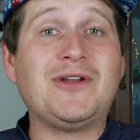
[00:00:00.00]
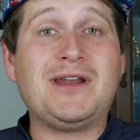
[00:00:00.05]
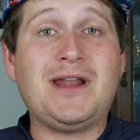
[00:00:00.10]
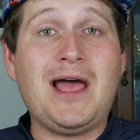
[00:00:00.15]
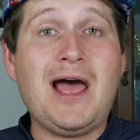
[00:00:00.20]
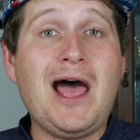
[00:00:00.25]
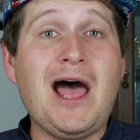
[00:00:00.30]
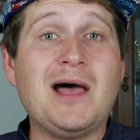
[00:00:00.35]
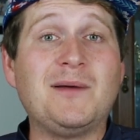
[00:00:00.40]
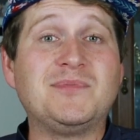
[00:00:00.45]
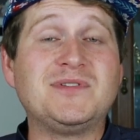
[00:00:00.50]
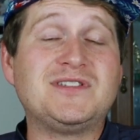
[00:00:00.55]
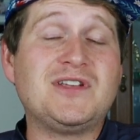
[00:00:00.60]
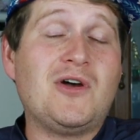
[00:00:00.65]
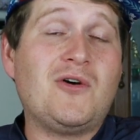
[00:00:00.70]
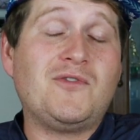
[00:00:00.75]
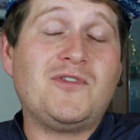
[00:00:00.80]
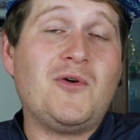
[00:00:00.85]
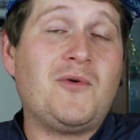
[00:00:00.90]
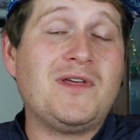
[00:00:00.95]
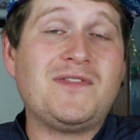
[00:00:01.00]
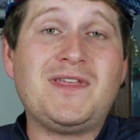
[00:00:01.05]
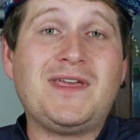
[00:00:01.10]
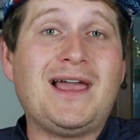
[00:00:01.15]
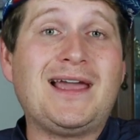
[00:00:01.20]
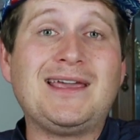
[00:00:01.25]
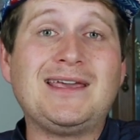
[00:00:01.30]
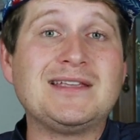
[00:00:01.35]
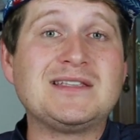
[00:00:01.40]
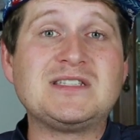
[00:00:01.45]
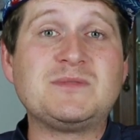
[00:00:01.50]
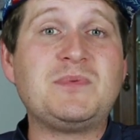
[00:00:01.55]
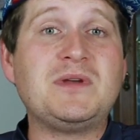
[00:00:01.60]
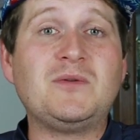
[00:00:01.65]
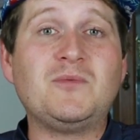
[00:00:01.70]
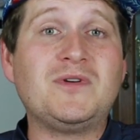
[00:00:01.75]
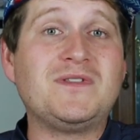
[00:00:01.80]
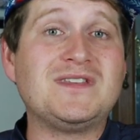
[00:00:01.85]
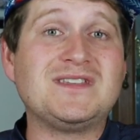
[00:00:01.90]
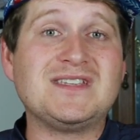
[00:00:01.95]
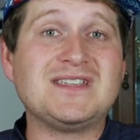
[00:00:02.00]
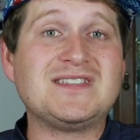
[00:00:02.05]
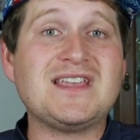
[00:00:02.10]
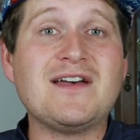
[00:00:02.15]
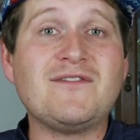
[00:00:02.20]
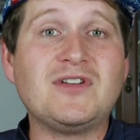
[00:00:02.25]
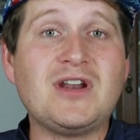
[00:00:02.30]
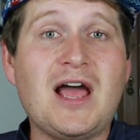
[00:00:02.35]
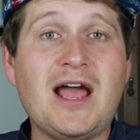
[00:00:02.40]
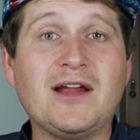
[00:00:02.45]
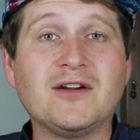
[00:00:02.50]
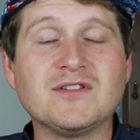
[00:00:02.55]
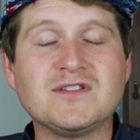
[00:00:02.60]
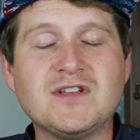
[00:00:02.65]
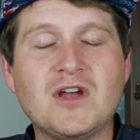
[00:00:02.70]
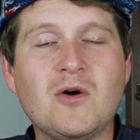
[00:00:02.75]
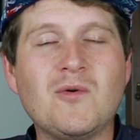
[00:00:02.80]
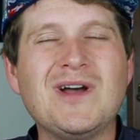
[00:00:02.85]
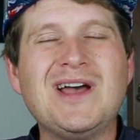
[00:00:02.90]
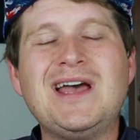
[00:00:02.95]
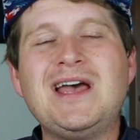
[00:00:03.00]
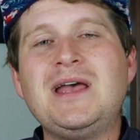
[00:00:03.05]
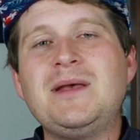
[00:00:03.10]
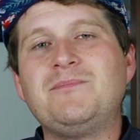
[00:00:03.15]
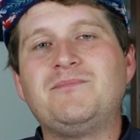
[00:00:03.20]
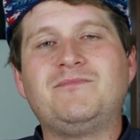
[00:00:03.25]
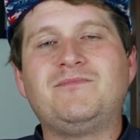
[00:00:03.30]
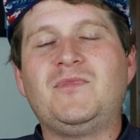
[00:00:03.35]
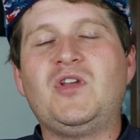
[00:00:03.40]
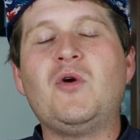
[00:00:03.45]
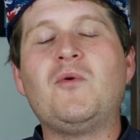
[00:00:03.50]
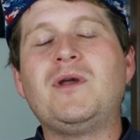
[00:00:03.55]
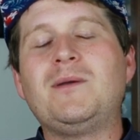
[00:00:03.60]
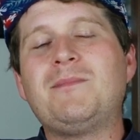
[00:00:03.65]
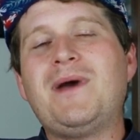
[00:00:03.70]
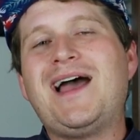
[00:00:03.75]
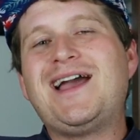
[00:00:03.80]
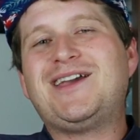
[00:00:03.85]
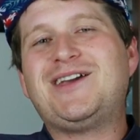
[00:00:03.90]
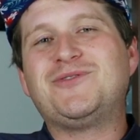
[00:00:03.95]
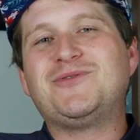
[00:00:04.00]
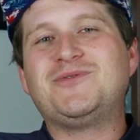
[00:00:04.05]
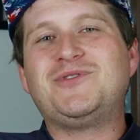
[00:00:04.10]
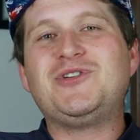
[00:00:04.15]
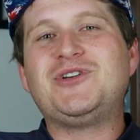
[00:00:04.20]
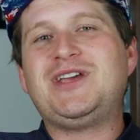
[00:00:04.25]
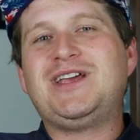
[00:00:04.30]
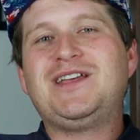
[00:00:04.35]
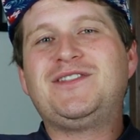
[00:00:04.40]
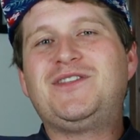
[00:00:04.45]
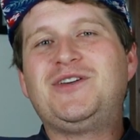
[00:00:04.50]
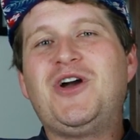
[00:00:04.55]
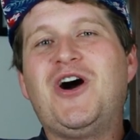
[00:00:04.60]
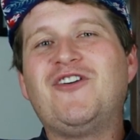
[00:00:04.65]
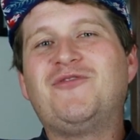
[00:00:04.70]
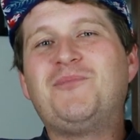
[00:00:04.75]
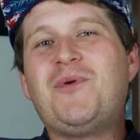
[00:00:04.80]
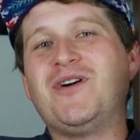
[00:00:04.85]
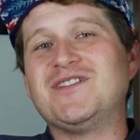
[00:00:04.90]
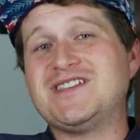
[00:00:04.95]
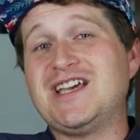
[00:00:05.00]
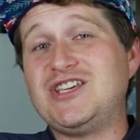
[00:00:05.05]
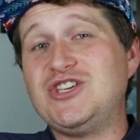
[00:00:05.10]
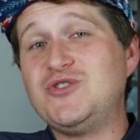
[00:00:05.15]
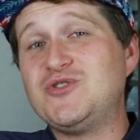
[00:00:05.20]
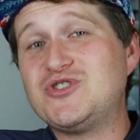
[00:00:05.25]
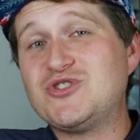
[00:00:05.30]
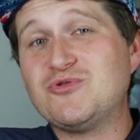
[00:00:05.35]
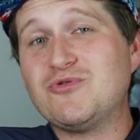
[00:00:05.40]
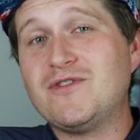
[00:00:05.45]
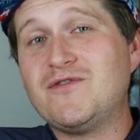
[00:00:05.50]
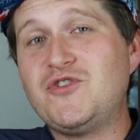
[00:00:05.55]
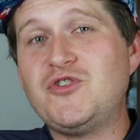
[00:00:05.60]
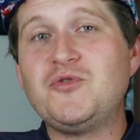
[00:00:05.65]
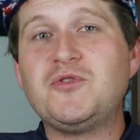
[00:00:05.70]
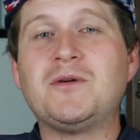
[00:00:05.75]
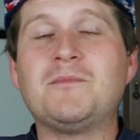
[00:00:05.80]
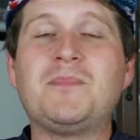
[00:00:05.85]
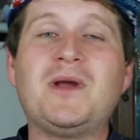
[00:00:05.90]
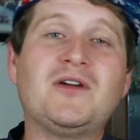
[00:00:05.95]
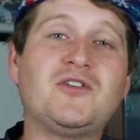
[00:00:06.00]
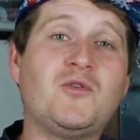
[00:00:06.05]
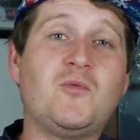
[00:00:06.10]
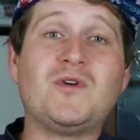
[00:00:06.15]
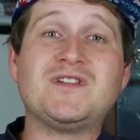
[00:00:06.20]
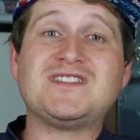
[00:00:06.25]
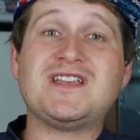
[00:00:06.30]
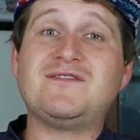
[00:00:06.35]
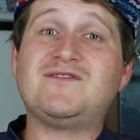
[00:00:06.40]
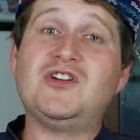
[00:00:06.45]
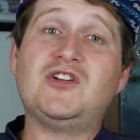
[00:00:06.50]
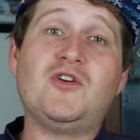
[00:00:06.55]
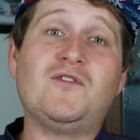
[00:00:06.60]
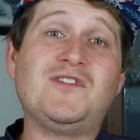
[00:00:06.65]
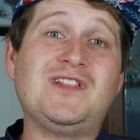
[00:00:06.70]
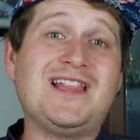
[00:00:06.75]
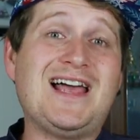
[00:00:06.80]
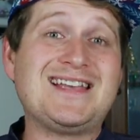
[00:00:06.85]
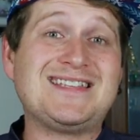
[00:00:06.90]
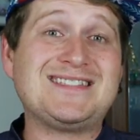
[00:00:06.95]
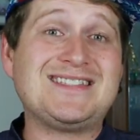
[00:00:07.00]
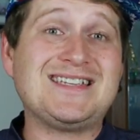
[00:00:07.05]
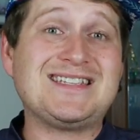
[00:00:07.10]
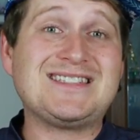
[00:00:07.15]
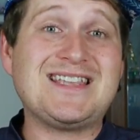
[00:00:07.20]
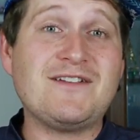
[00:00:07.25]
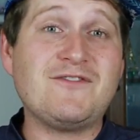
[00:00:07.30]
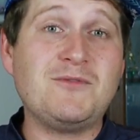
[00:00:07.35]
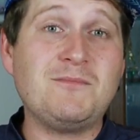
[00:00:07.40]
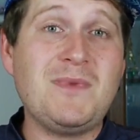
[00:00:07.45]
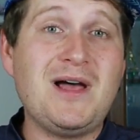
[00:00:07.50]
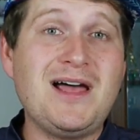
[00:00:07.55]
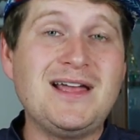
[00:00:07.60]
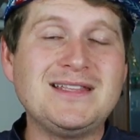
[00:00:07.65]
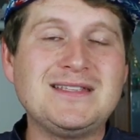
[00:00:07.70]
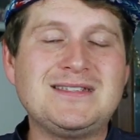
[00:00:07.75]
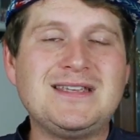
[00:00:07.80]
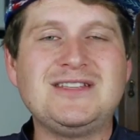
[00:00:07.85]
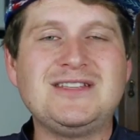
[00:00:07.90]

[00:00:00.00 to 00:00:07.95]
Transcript: and up. So the only thing I can get spin with is a 7-iron. So going back and looking at the golf balls I used to review compared to ones I've done over the last 6-7 months,